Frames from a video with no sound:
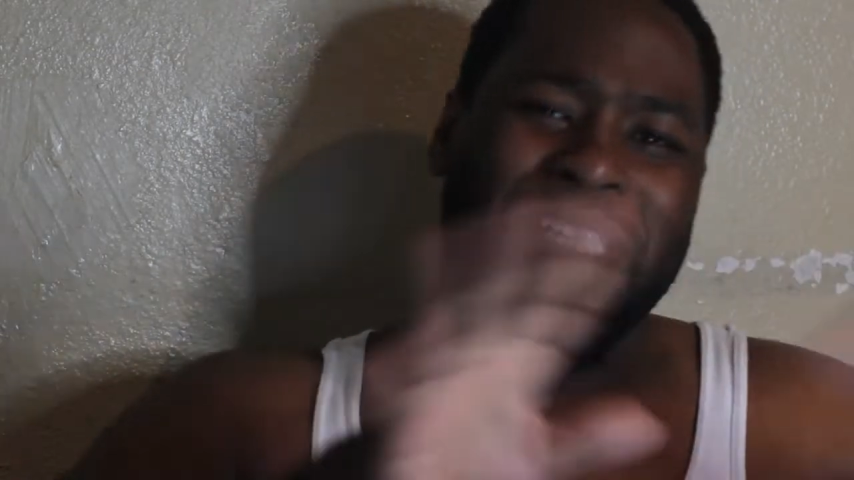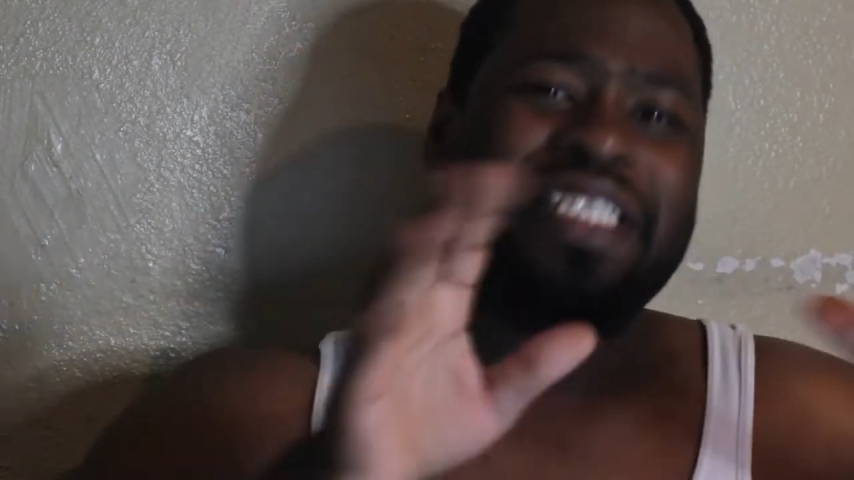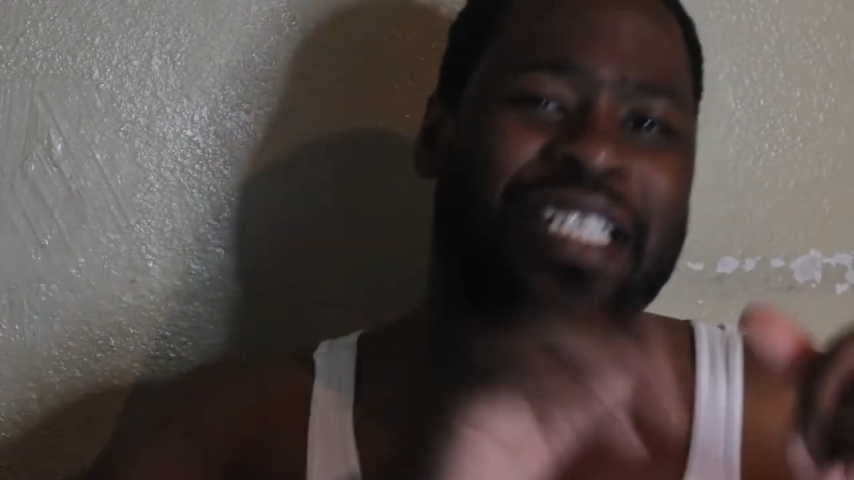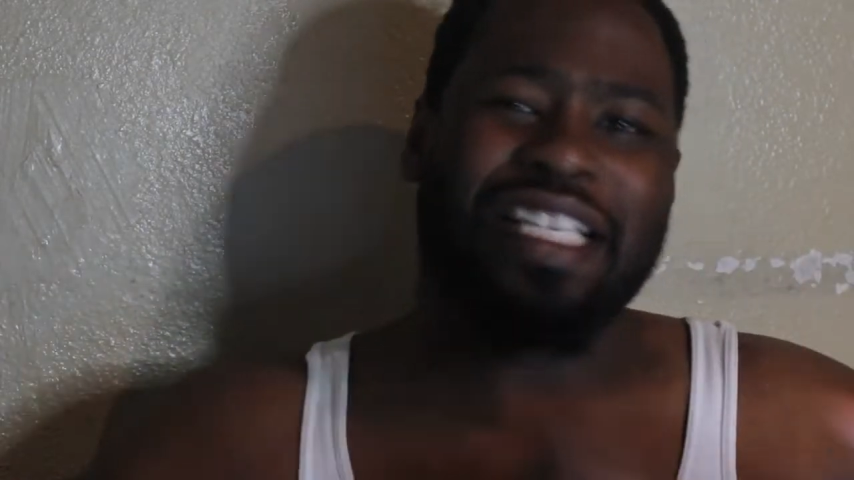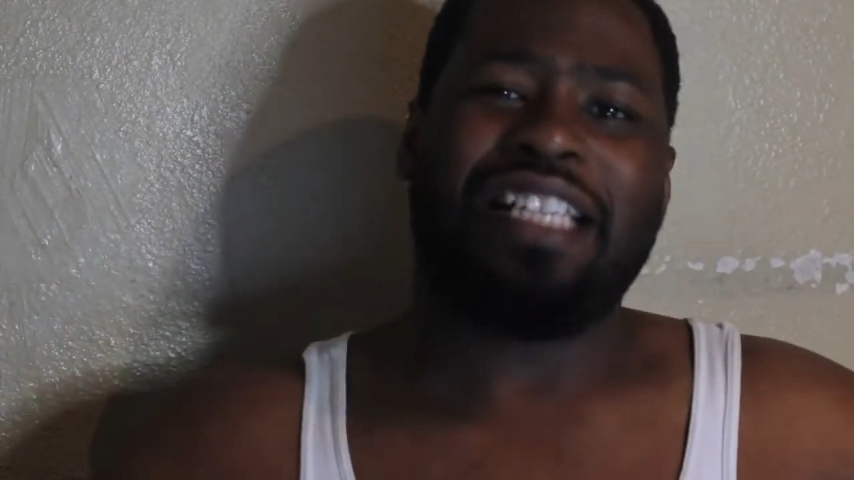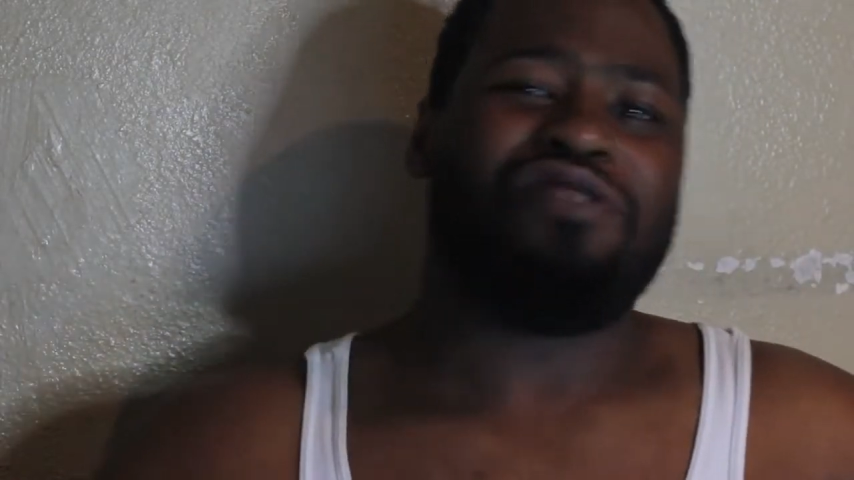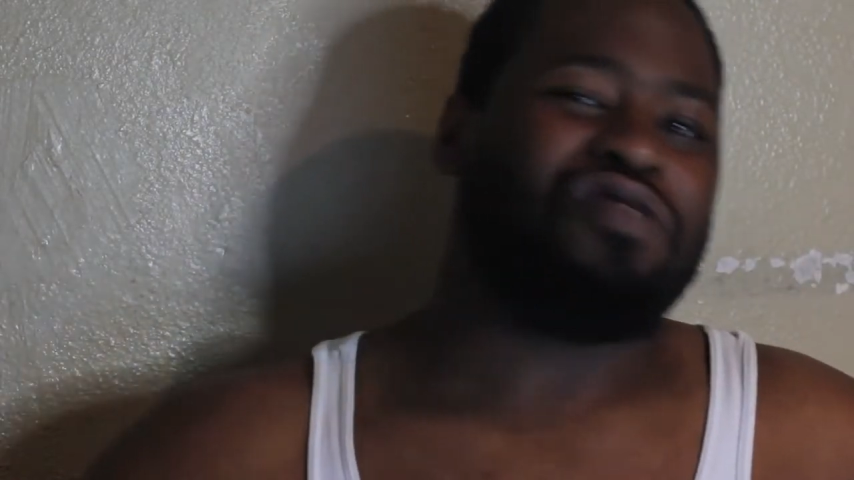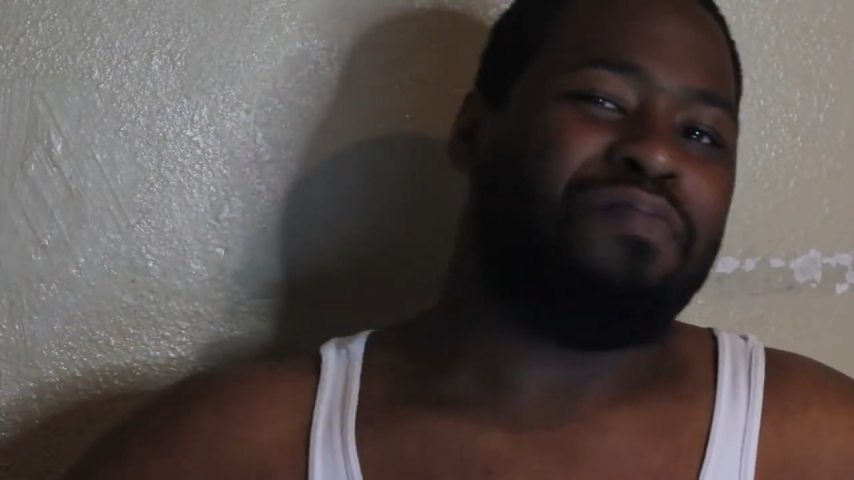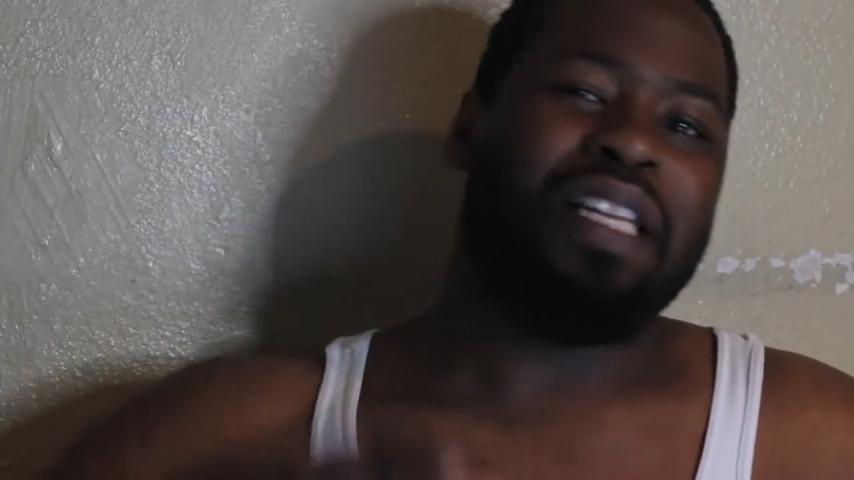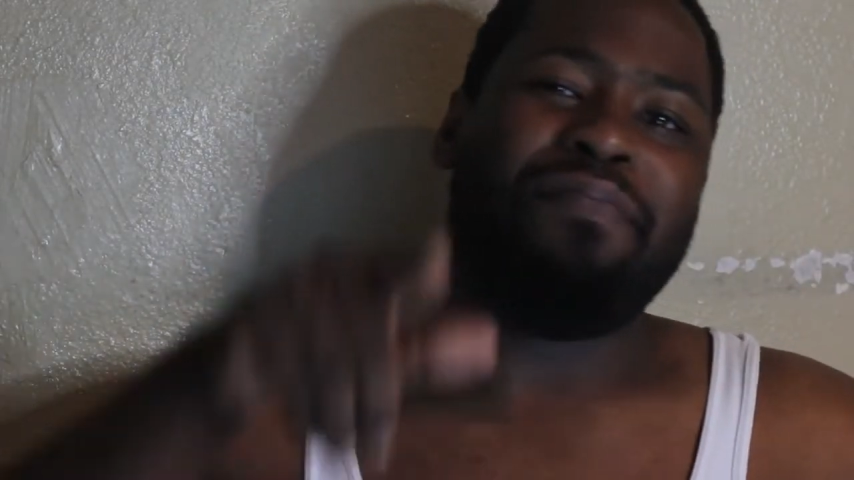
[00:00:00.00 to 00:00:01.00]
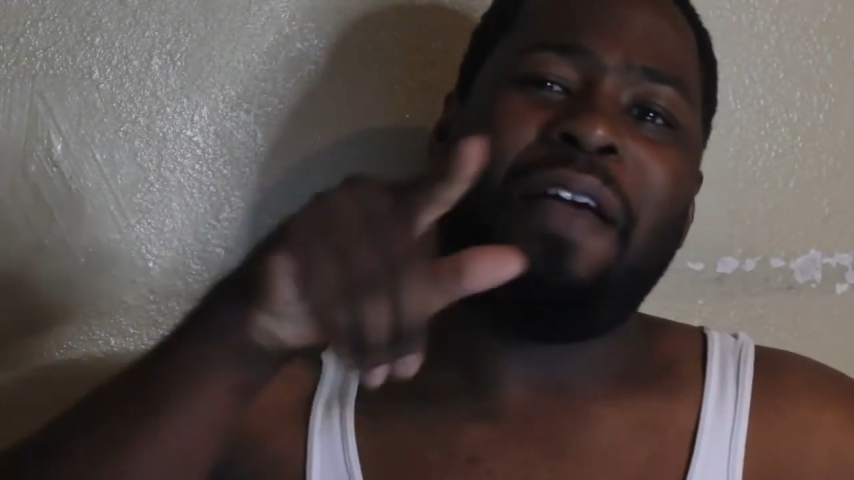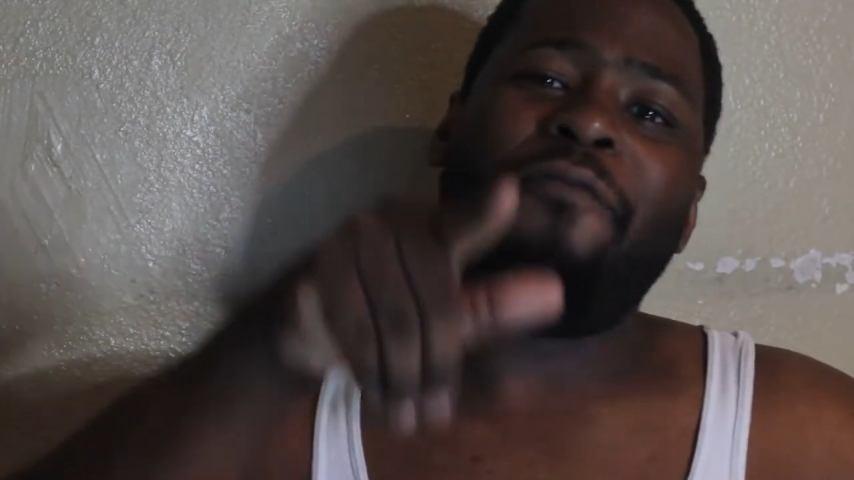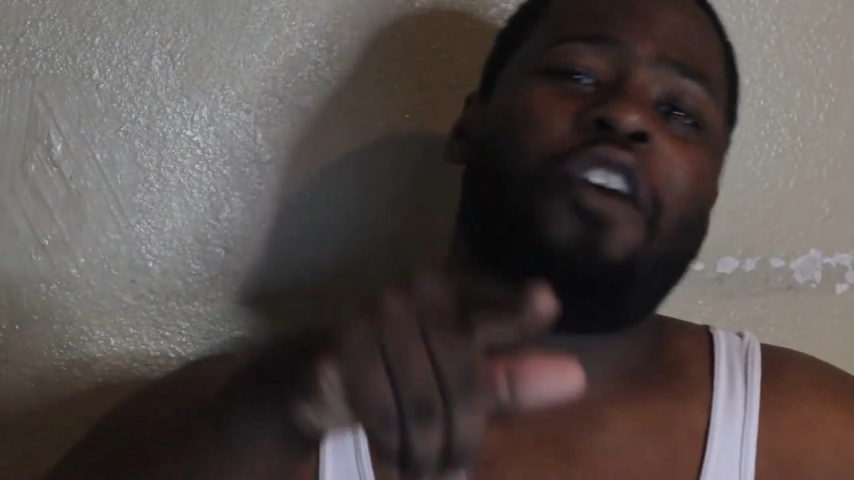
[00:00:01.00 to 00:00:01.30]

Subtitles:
and share this on your social media, man.